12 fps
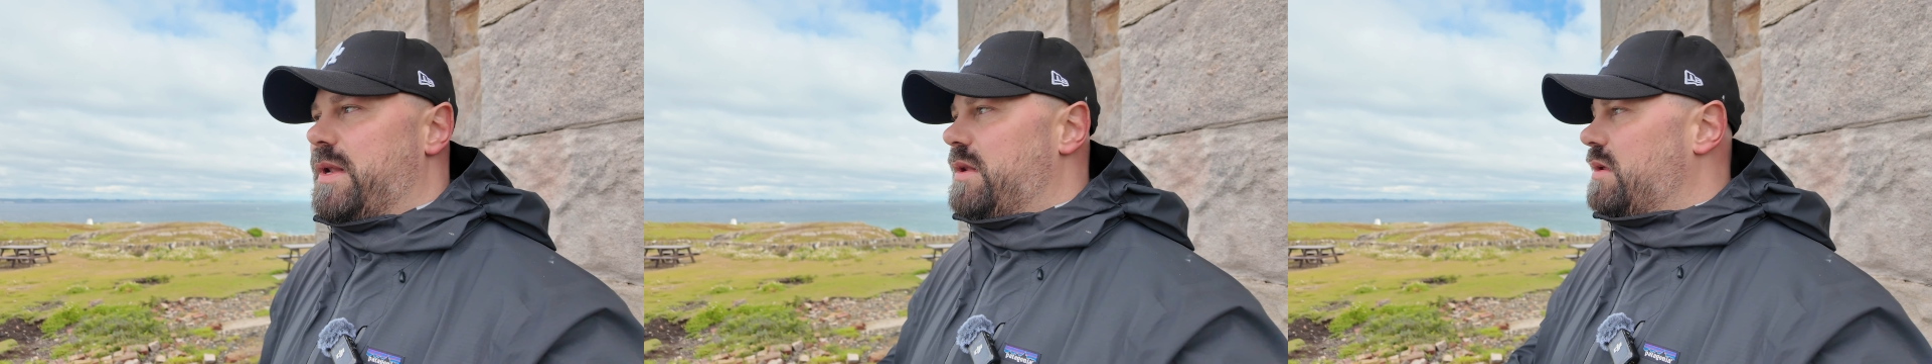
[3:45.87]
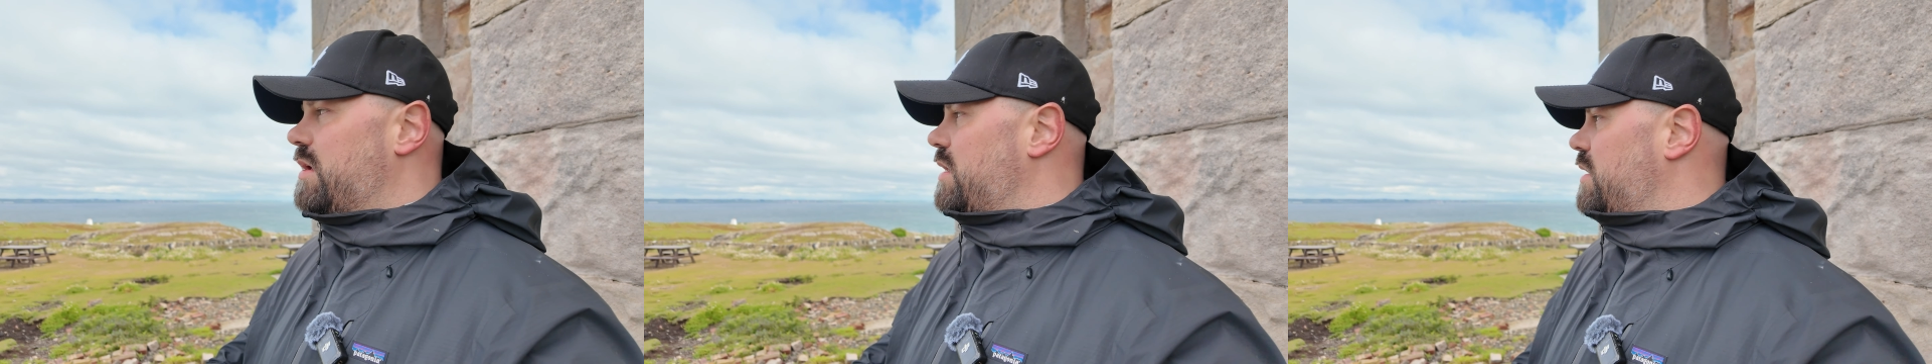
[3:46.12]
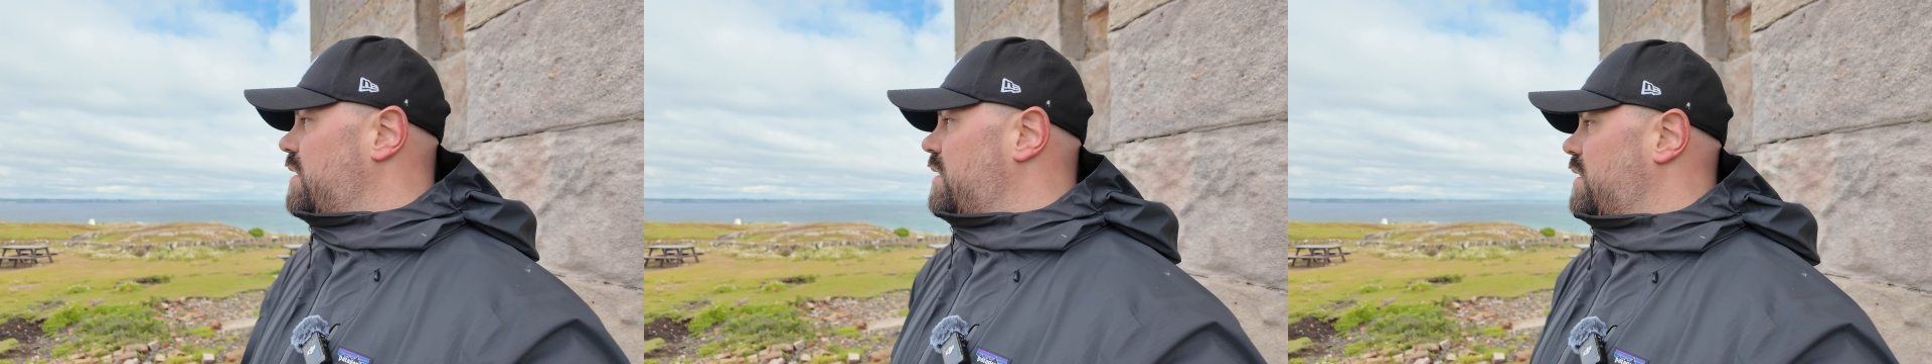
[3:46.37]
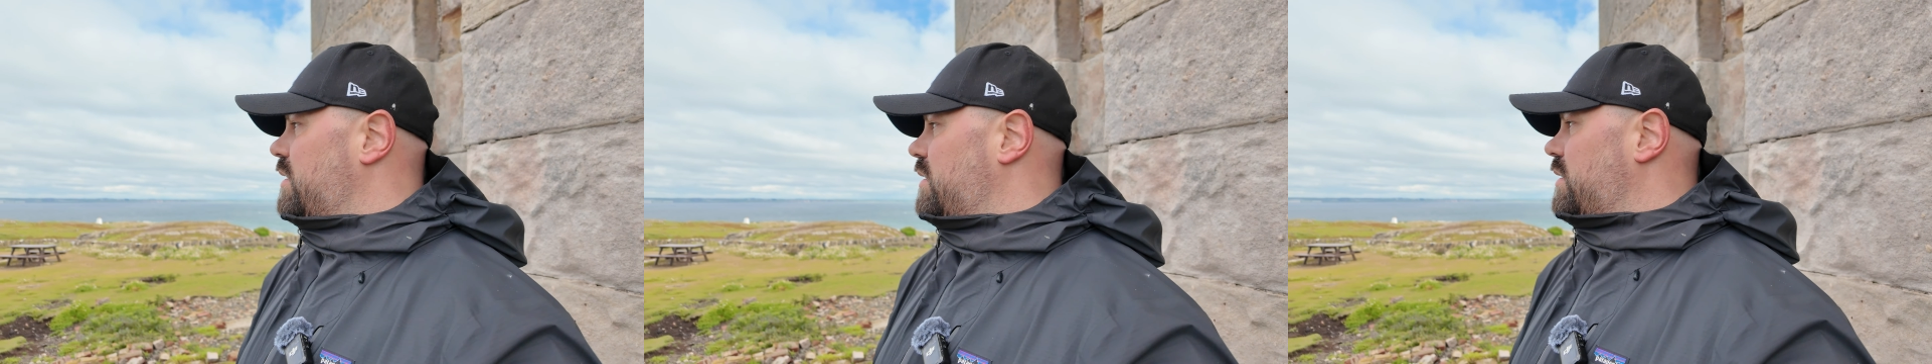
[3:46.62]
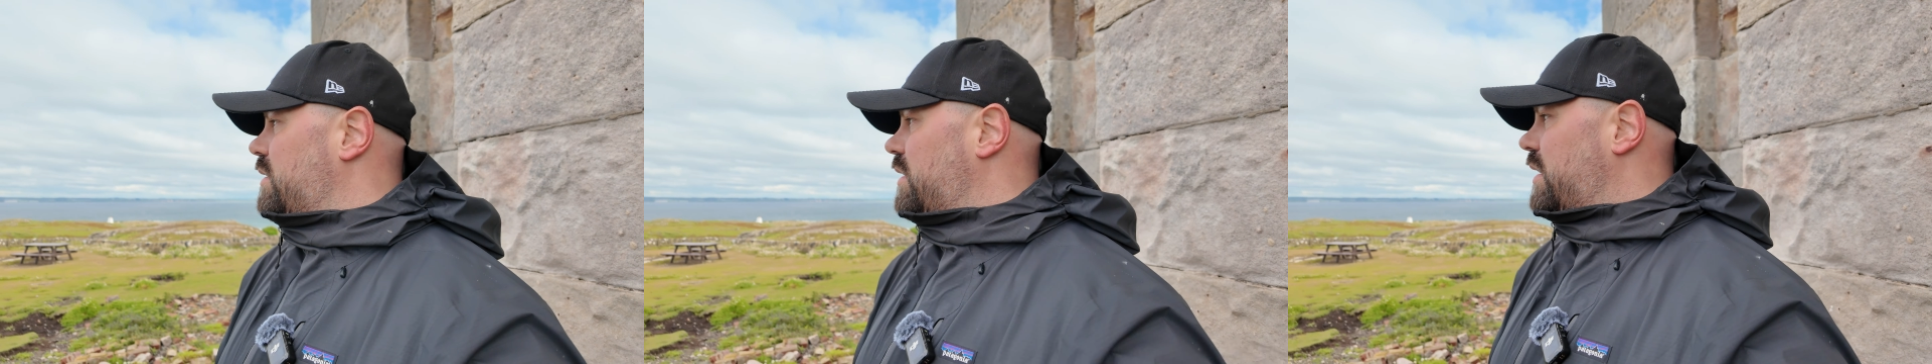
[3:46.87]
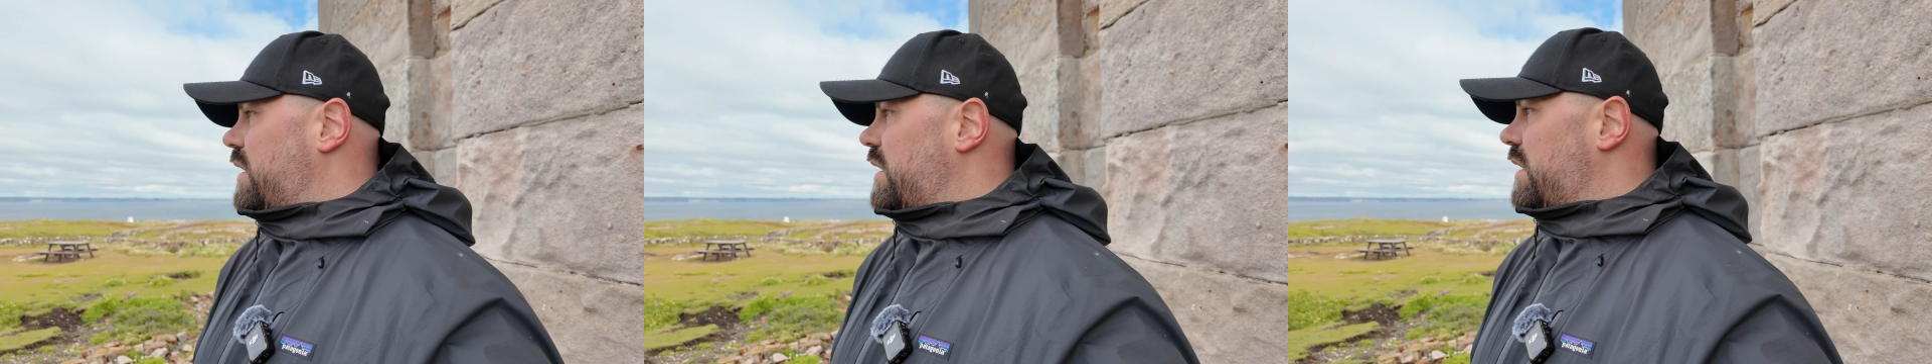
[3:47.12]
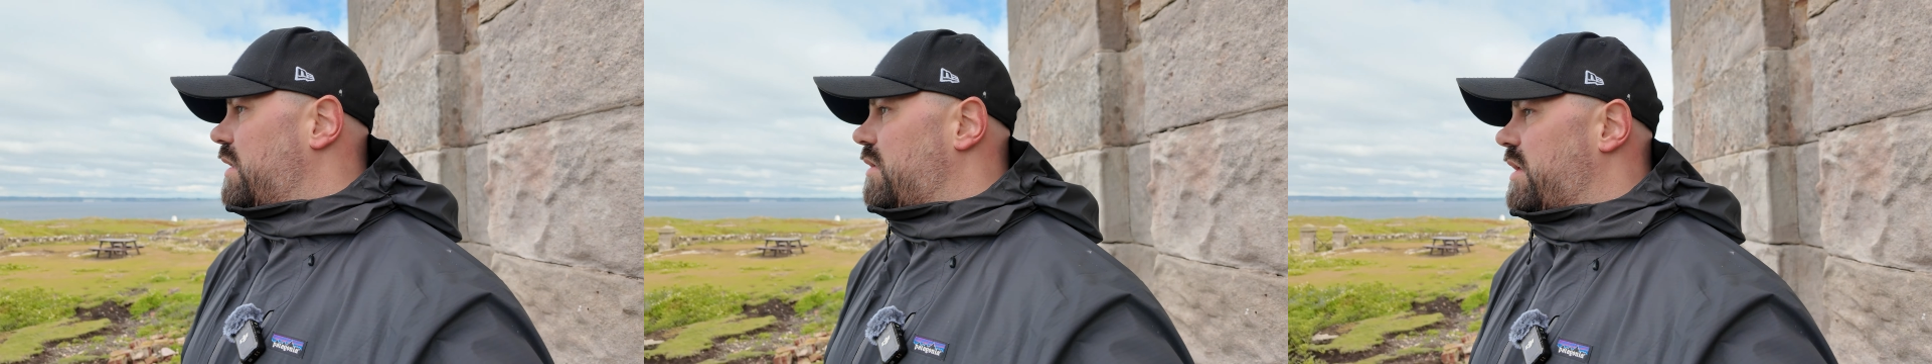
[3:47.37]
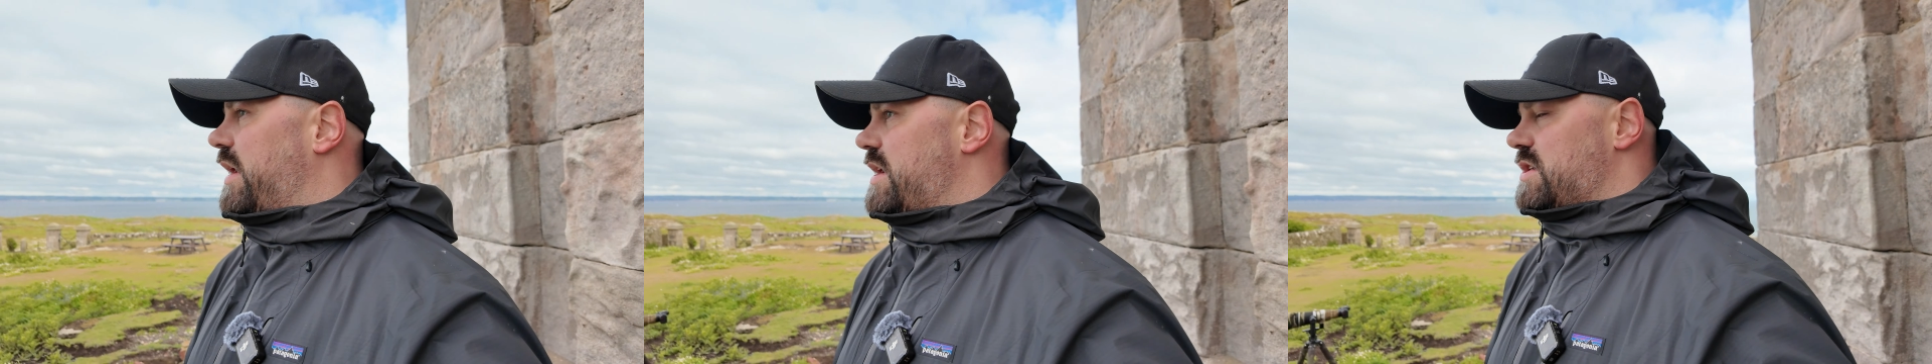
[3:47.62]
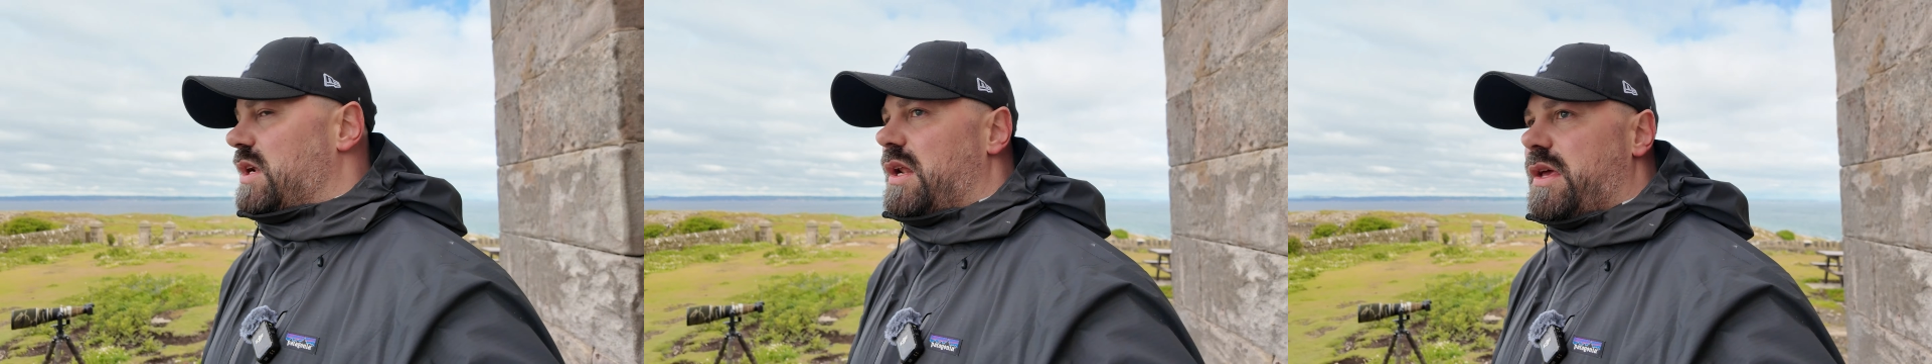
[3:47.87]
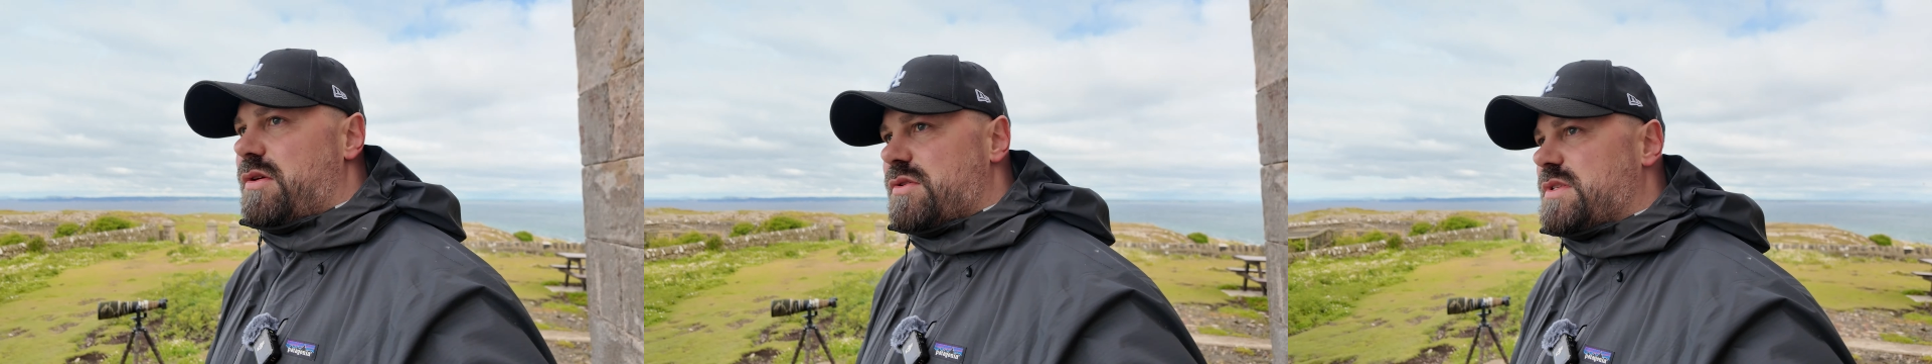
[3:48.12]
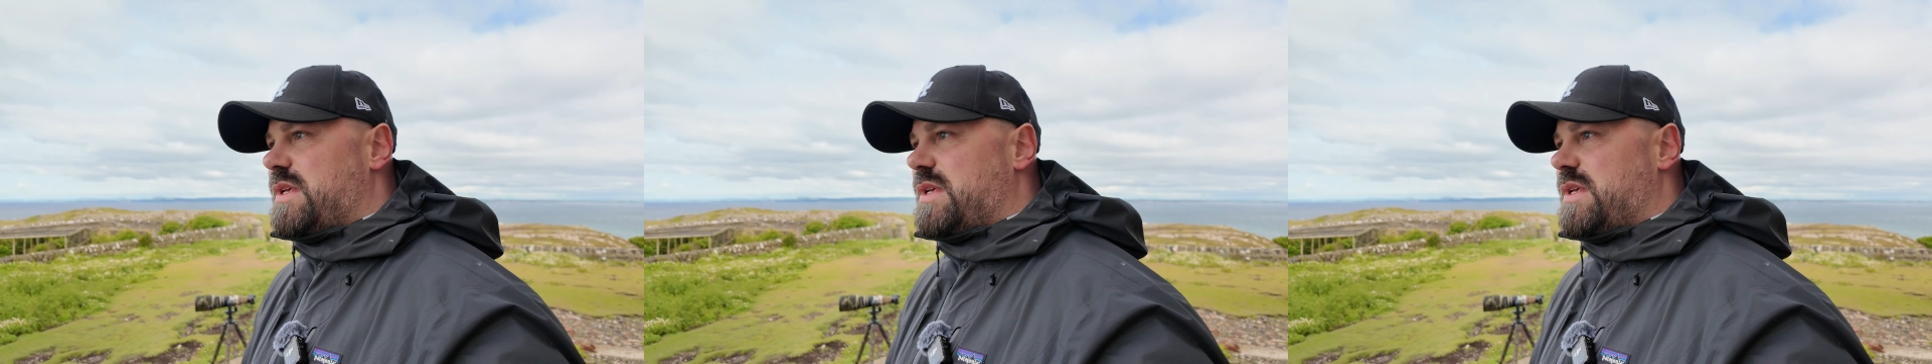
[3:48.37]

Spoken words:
but occasionally you